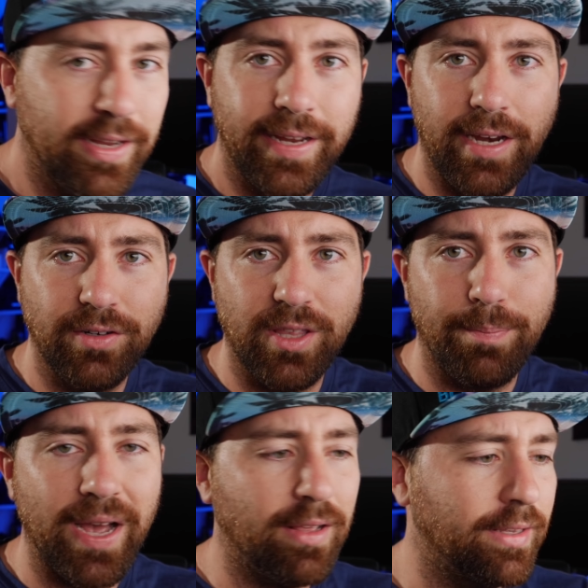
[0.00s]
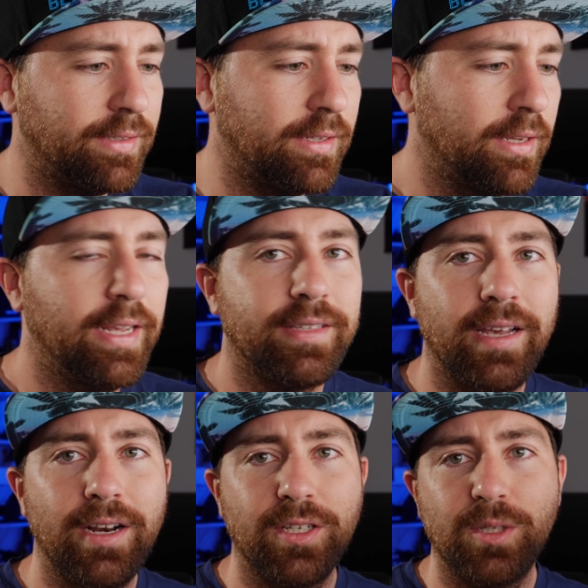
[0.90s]
Here's the ballast. It's
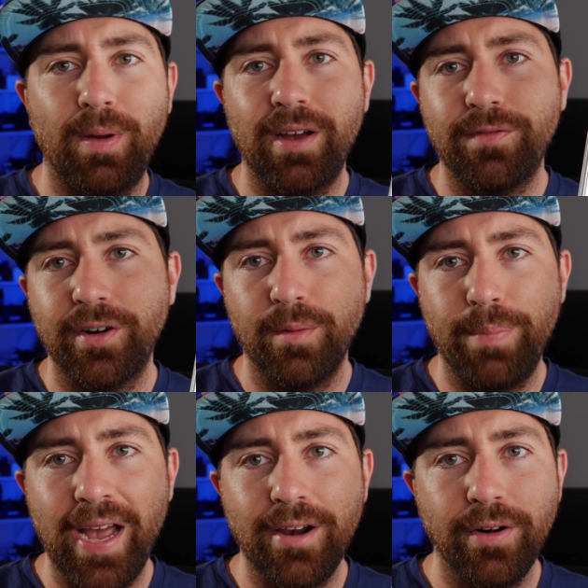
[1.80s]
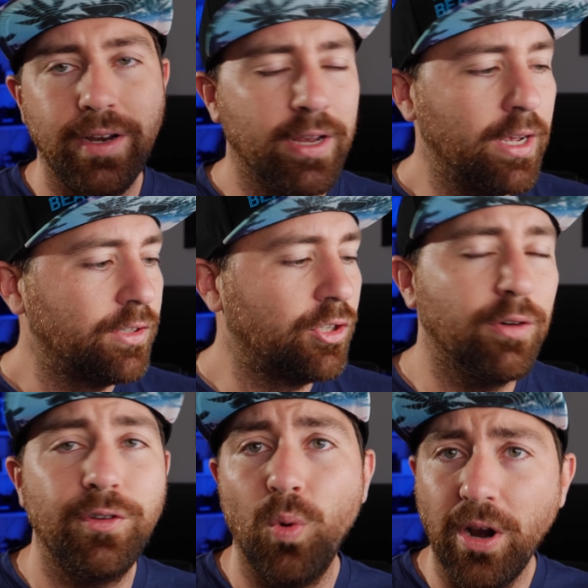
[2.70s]
got a spot for your battery. So
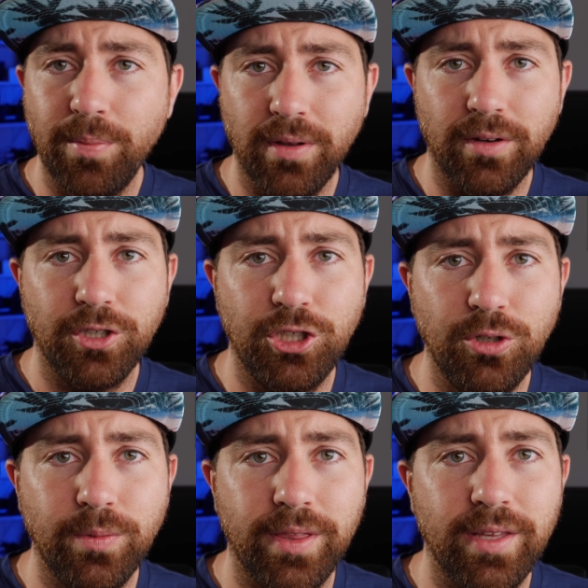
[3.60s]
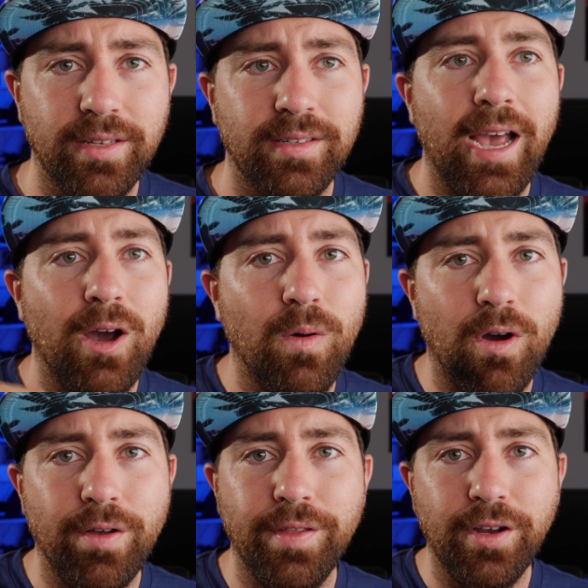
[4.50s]
if you wanna be able to shoot with this out
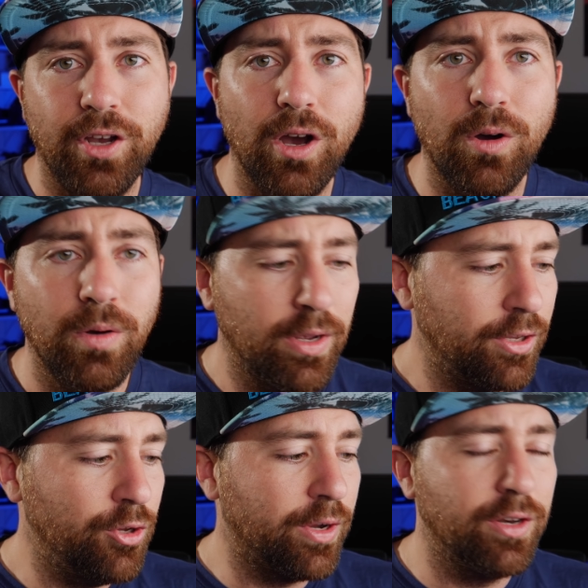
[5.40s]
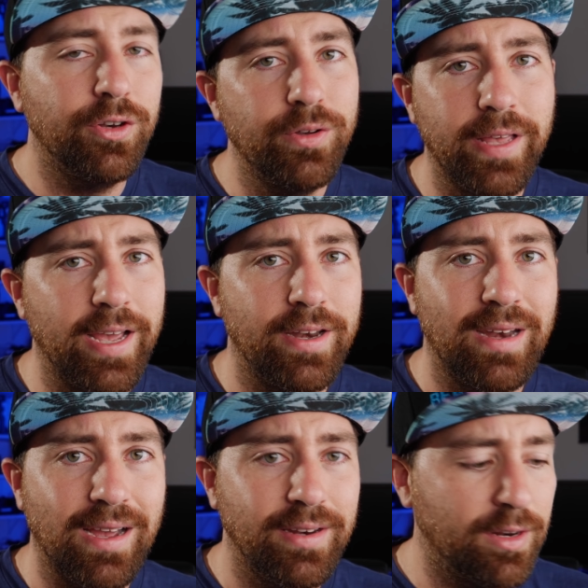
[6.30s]
on the go, you can do that and
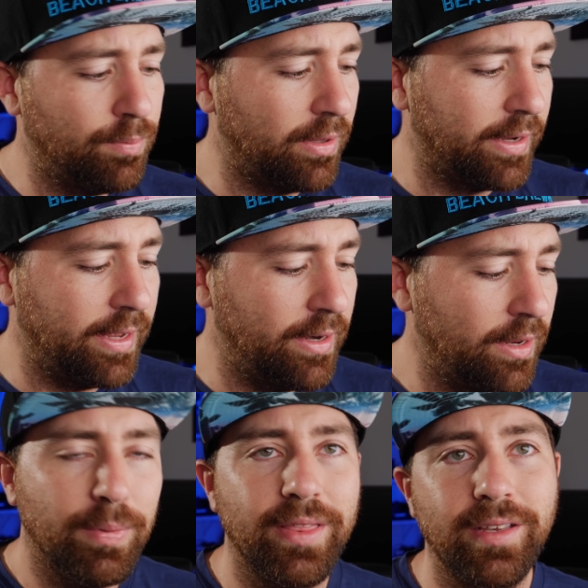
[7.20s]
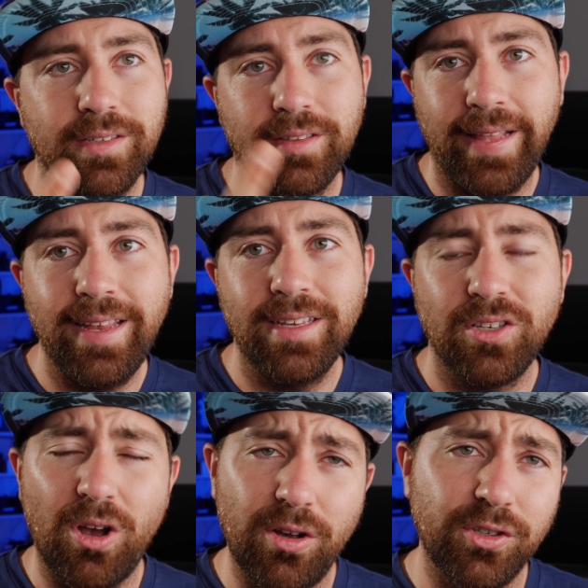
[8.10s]
not need to plug in. But this light
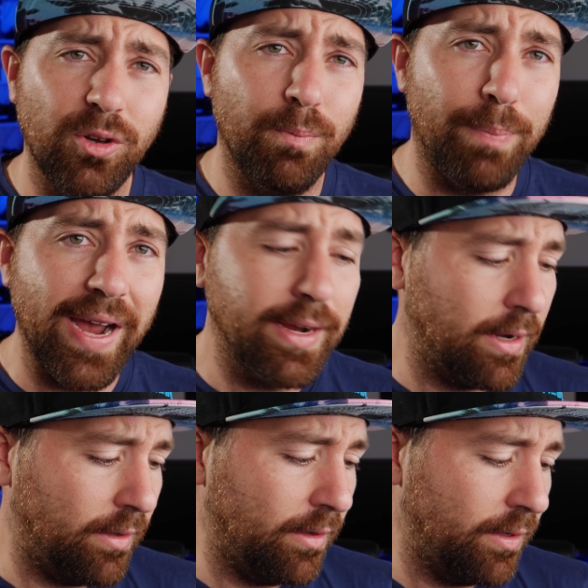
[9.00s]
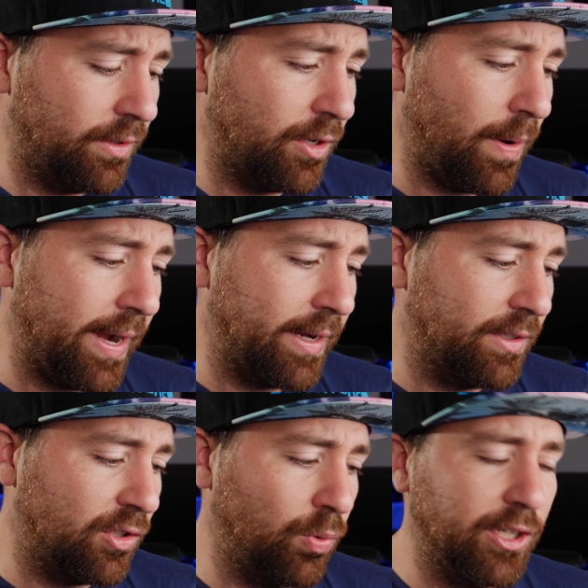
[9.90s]
is also bicolor, so I could
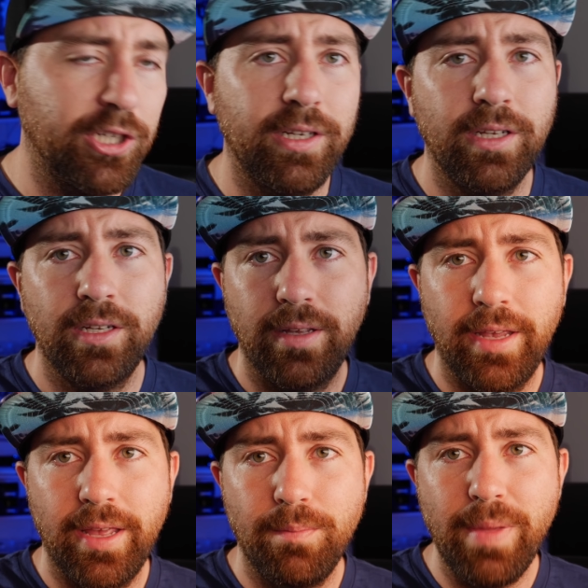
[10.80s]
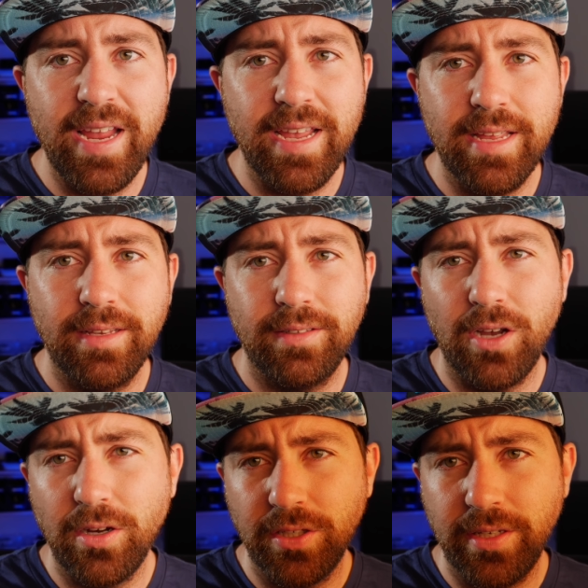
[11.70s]
switch it and make it
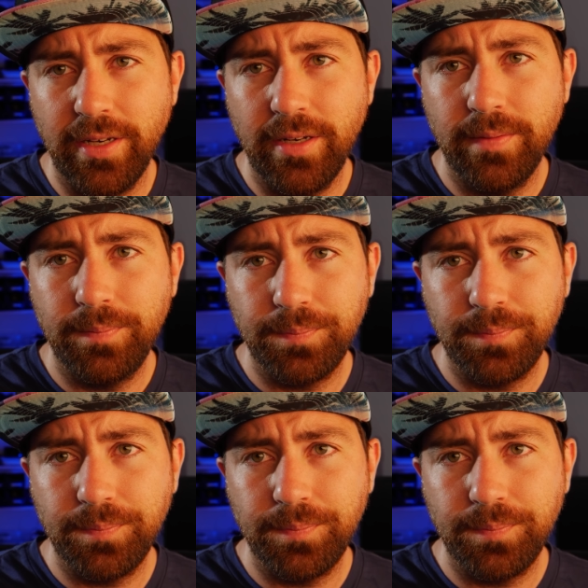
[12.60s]
tungsten.